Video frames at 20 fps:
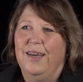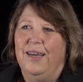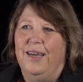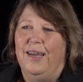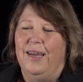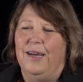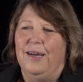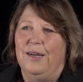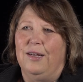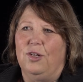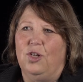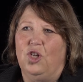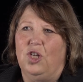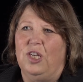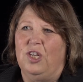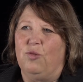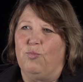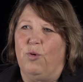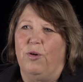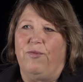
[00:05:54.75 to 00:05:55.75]
and
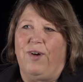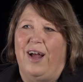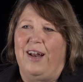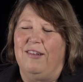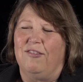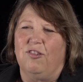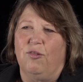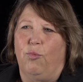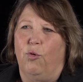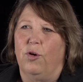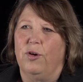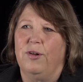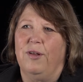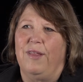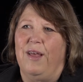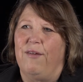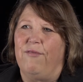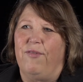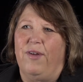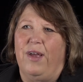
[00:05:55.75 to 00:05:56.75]
she's provided support to
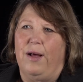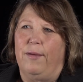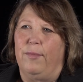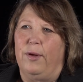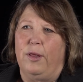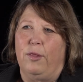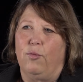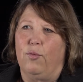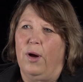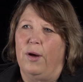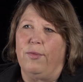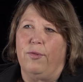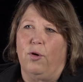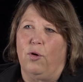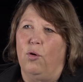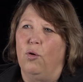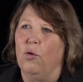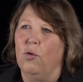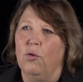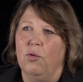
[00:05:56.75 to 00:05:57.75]
that family throughout their
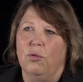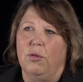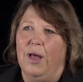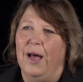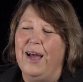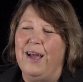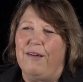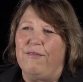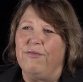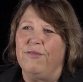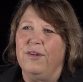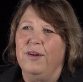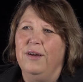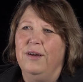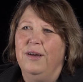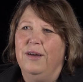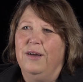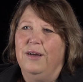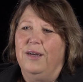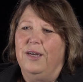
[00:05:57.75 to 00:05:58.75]
whole life.
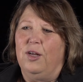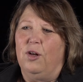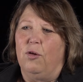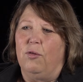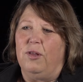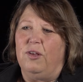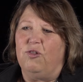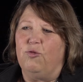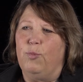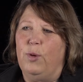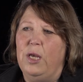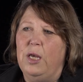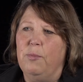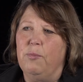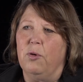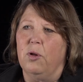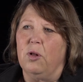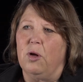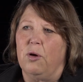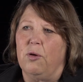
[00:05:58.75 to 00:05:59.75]
You know, these
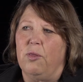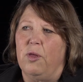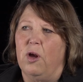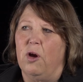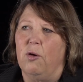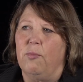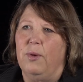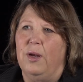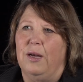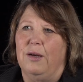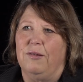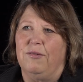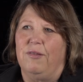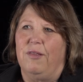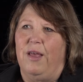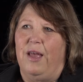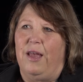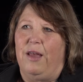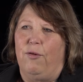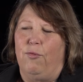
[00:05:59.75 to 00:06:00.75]
people are there because
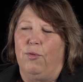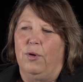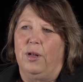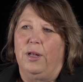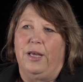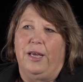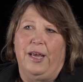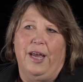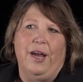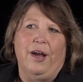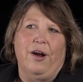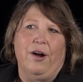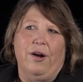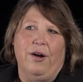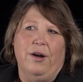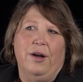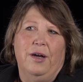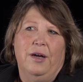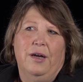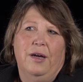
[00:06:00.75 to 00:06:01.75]
they really
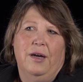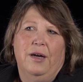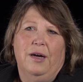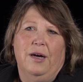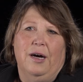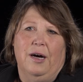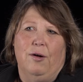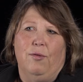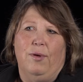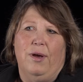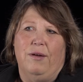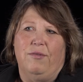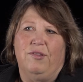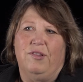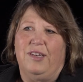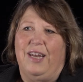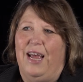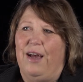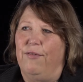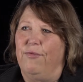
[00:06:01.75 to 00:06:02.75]
care. Uh, we have
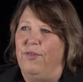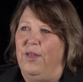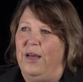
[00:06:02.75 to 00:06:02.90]
staff